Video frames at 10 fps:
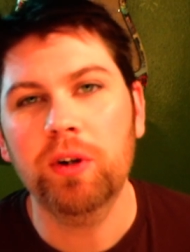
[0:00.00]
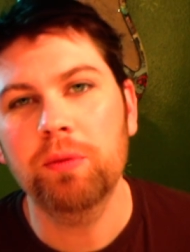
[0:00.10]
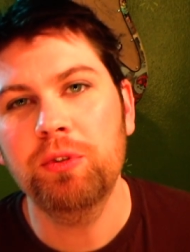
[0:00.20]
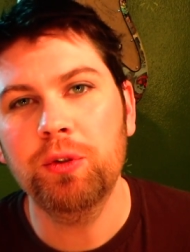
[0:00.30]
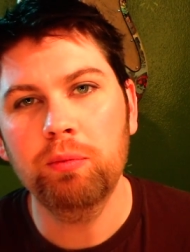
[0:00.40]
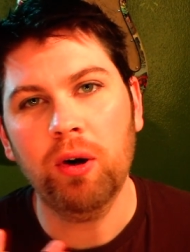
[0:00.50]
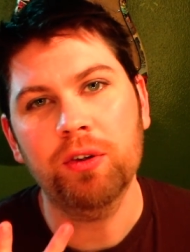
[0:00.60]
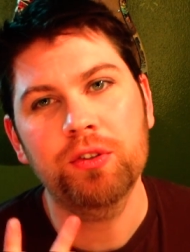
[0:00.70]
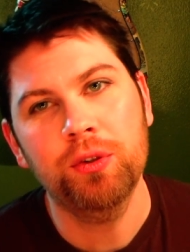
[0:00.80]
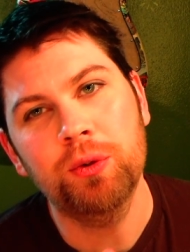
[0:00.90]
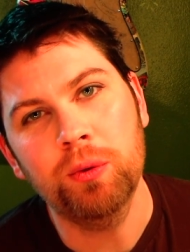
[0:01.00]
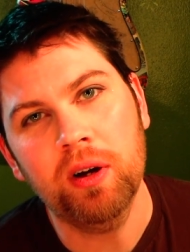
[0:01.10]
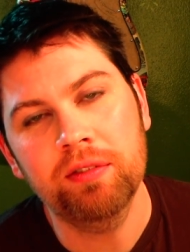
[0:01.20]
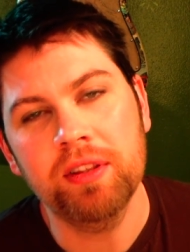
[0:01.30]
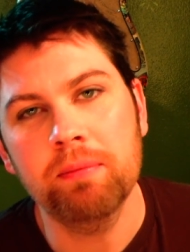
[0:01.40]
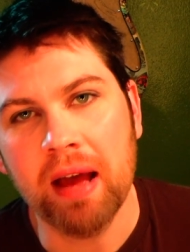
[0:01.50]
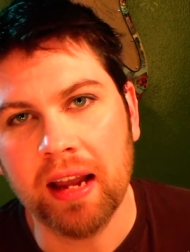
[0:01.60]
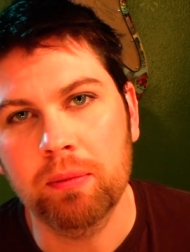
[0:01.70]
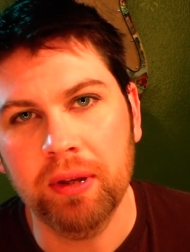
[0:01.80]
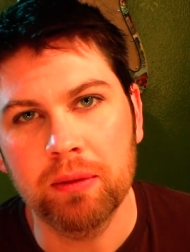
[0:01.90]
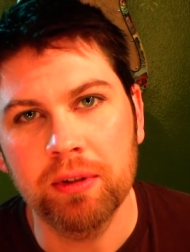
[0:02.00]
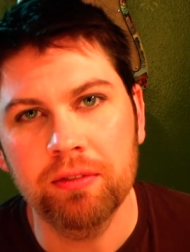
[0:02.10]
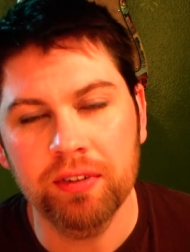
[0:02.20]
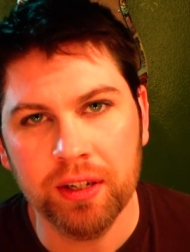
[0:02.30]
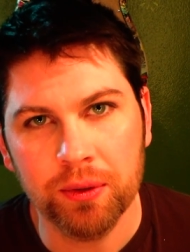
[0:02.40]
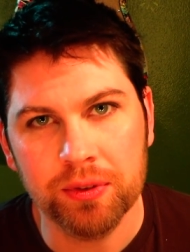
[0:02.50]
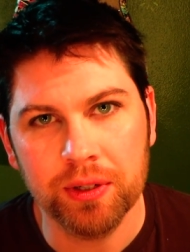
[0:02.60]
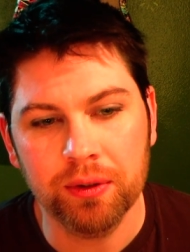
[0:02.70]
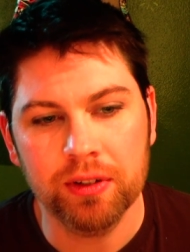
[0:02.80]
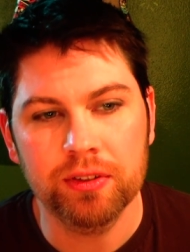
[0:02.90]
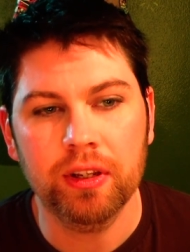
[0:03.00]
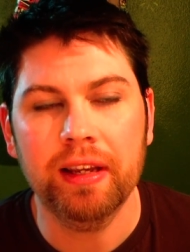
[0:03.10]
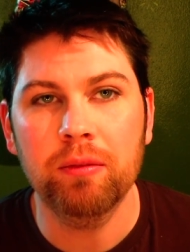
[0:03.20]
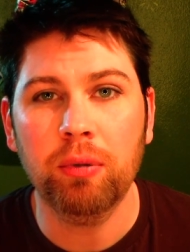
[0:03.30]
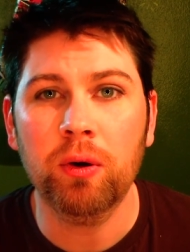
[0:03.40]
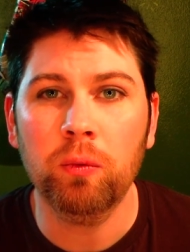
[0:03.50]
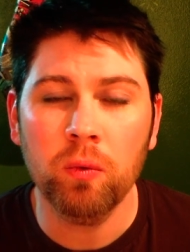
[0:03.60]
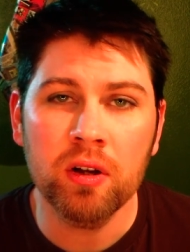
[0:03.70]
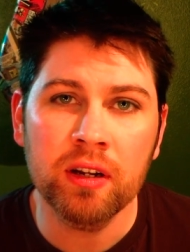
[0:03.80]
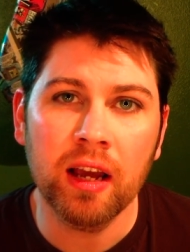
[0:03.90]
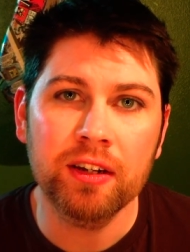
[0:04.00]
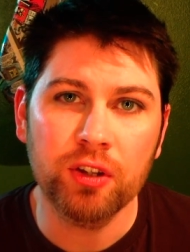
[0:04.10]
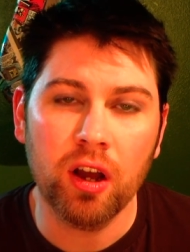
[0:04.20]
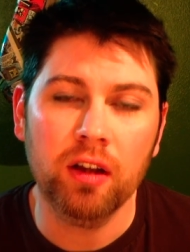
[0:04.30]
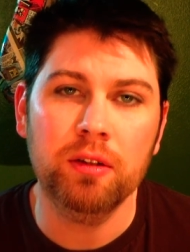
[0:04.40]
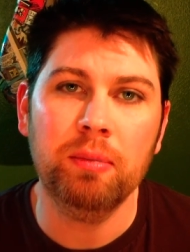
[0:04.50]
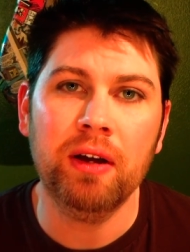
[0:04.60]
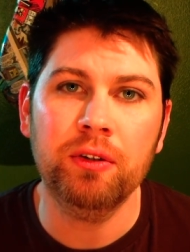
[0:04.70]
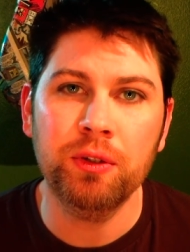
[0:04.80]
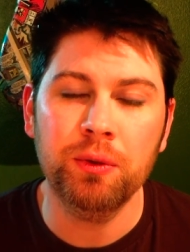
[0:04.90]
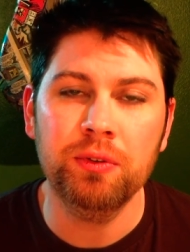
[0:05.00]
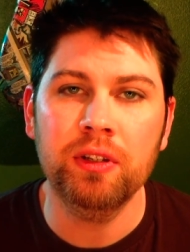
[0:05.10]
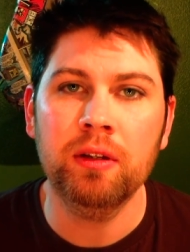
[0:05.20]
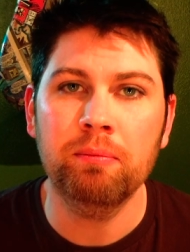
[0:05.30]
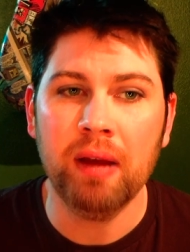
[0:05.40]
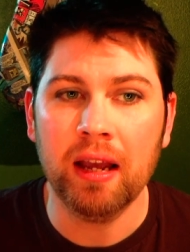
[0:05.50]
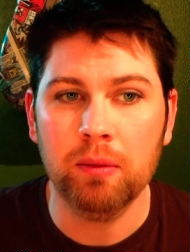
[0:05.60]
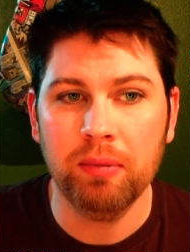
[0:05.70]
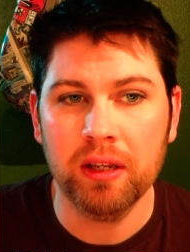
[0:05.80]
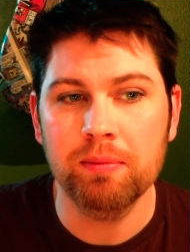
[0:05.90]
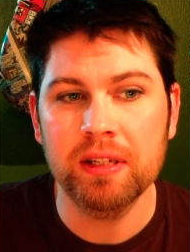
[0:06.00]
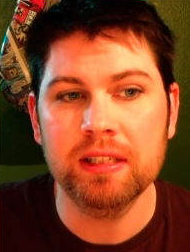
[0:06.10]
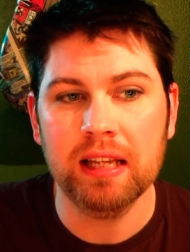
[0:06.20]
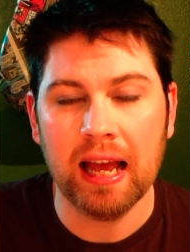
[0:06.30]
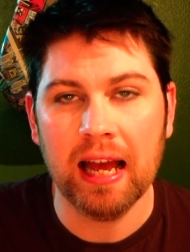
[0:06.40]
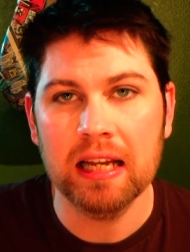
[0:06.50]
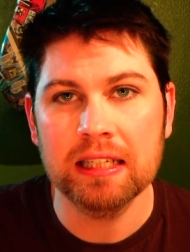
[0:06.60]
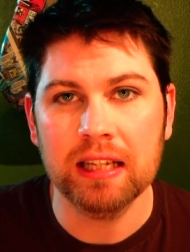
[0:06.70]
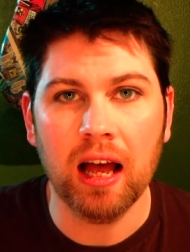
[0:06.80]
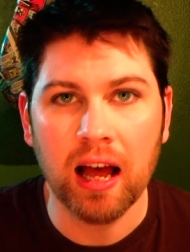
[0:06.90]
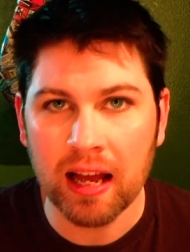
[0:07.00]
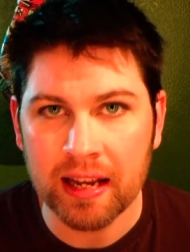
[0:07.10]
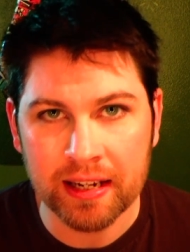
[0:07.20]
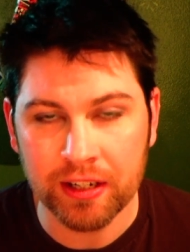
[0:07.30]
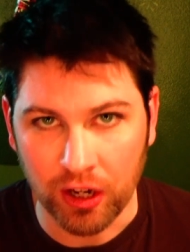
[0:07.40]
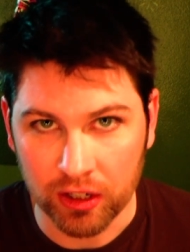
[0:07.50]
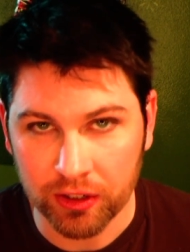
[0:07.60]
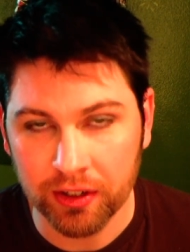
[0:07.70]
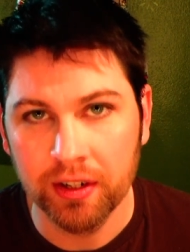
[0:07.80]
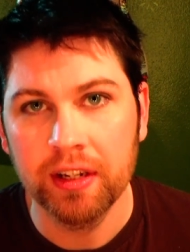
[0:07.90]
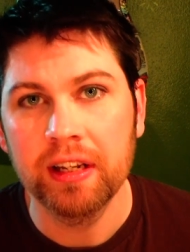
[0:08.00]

welcome to part two of the MAC Pigment video series. In part one, I talked about using MAC Pigments as eye color.